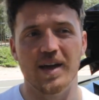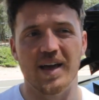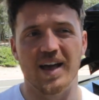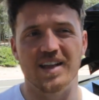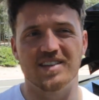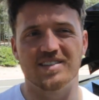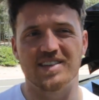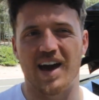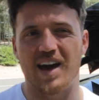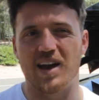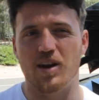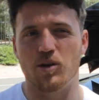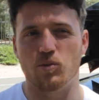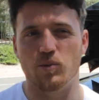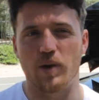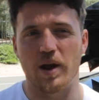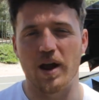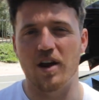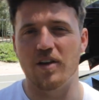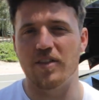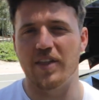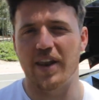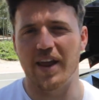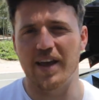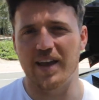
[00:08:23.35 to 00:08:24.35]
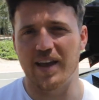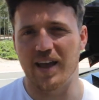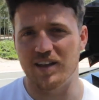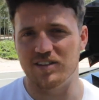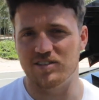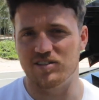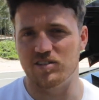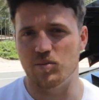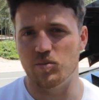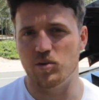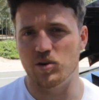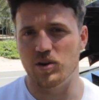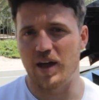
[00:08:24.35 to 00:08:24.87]
It's kind of rare that I get
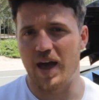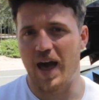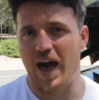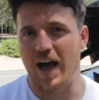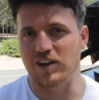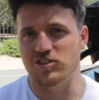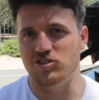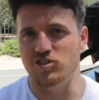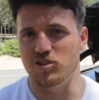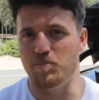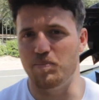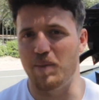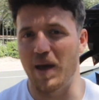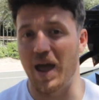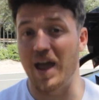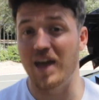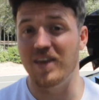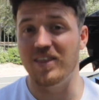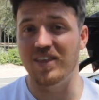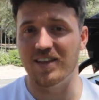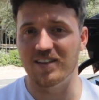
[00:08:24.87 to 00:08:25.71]
someone to actually pay